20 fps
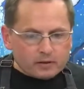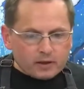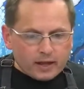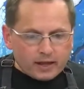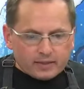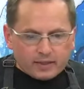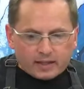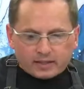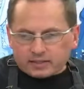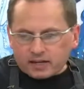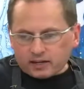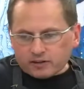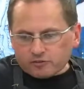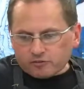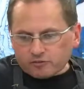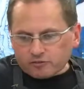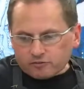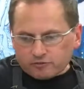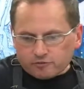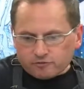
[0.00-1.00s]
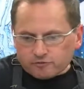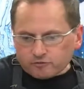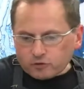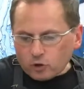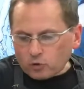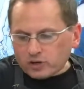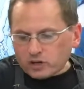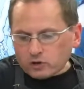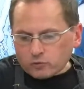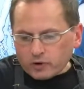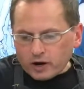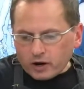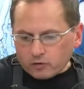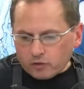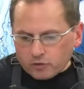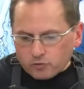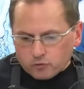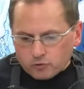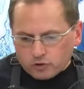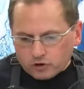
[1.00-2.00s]
And that's kind of floating
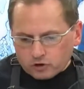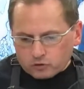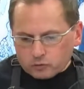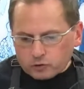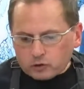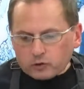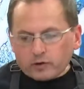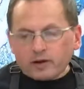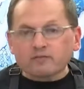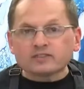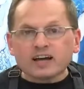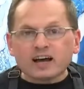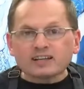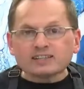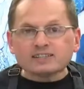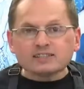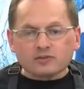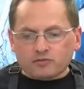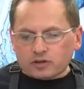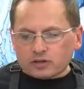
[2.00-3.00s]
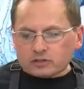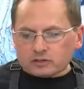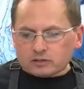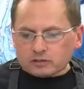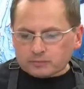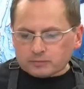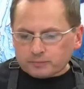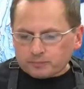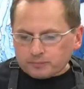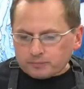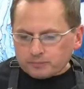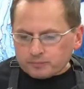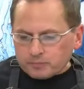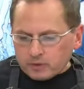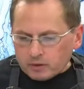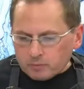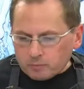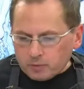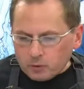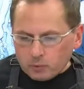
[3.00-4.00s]
around through here. We don't have tons of it,
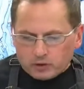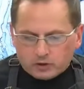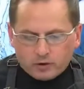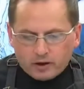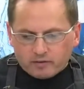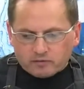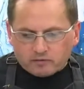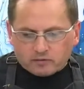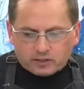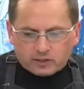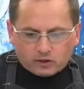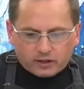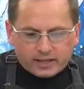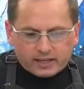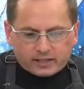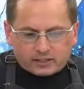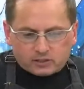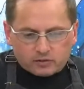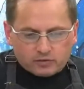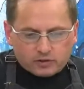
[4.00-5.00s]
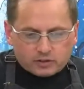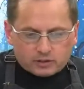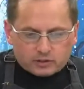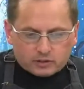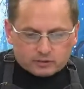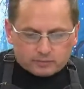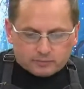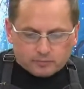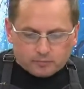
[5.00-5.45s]
but we do have little hints of it.